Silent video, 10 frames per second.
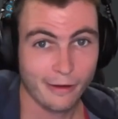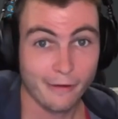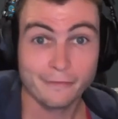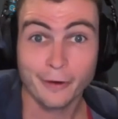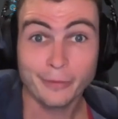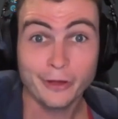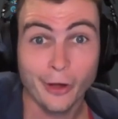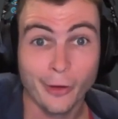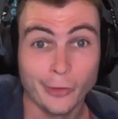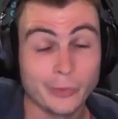From the
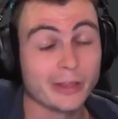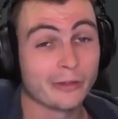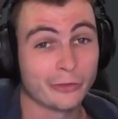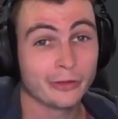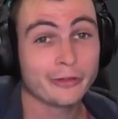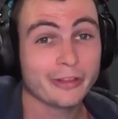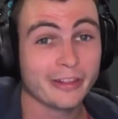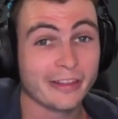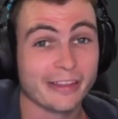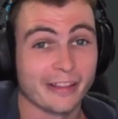code, we can clearly
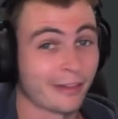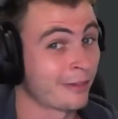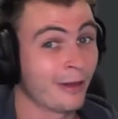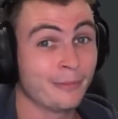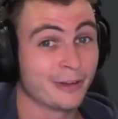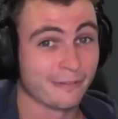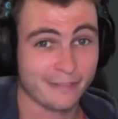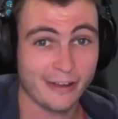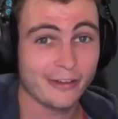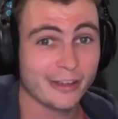see that some
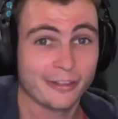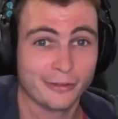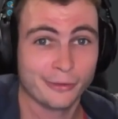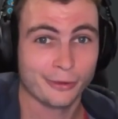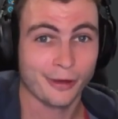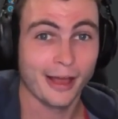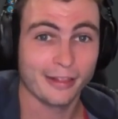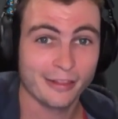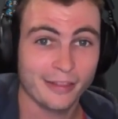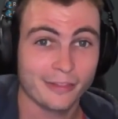nefarious user has
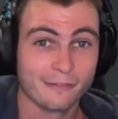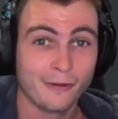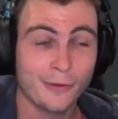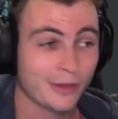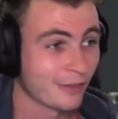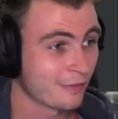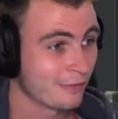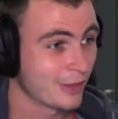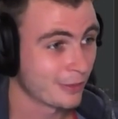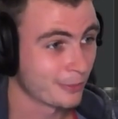set the focus
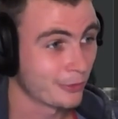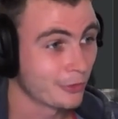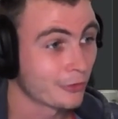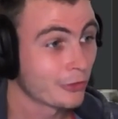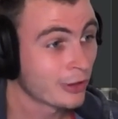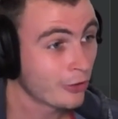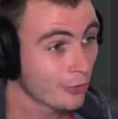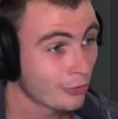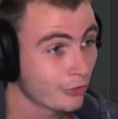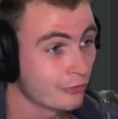visible or the
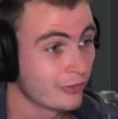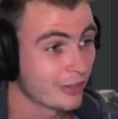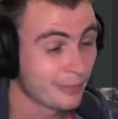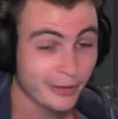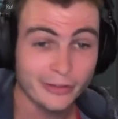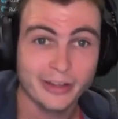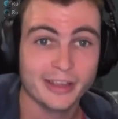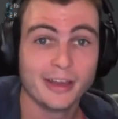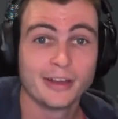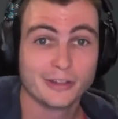cursor visibility
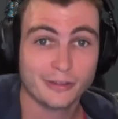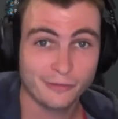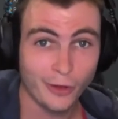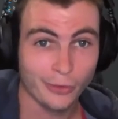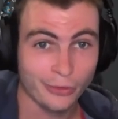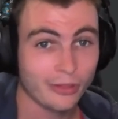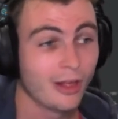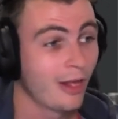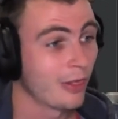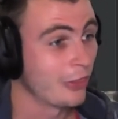to false,
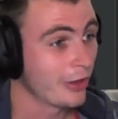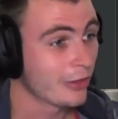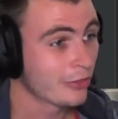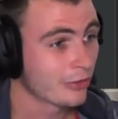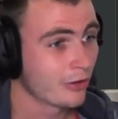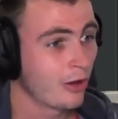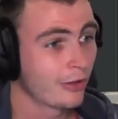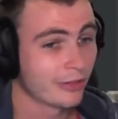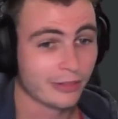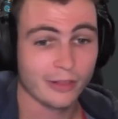thus
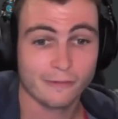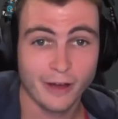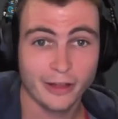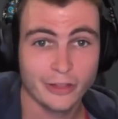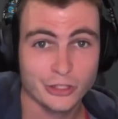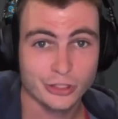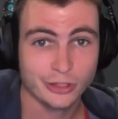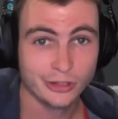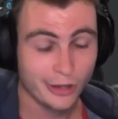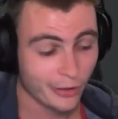causing this violation.
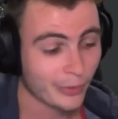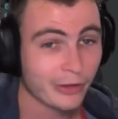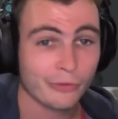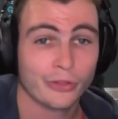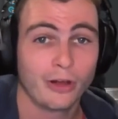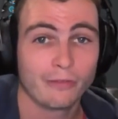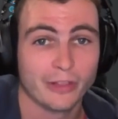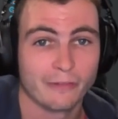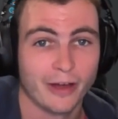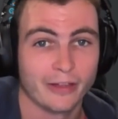We can resolve this
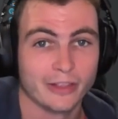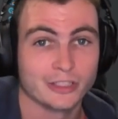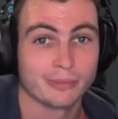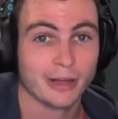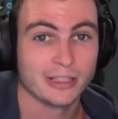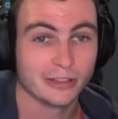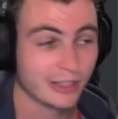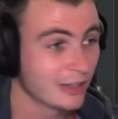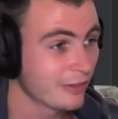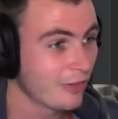violation by
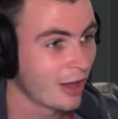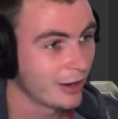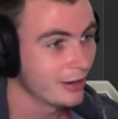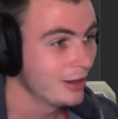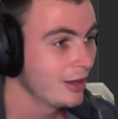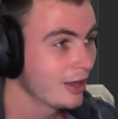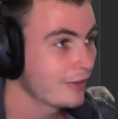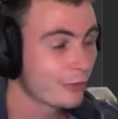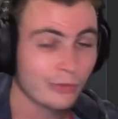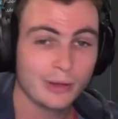deleting the line, and
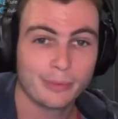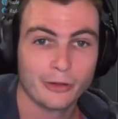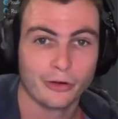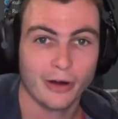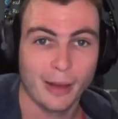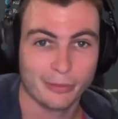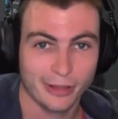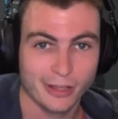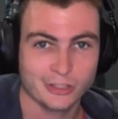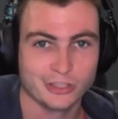let's rebuild our
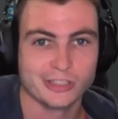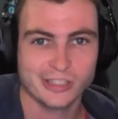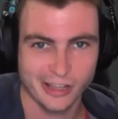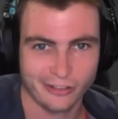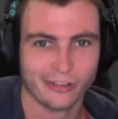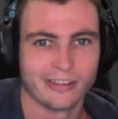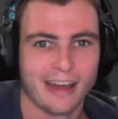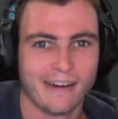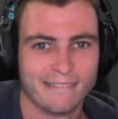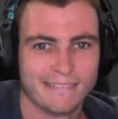application to take a look now.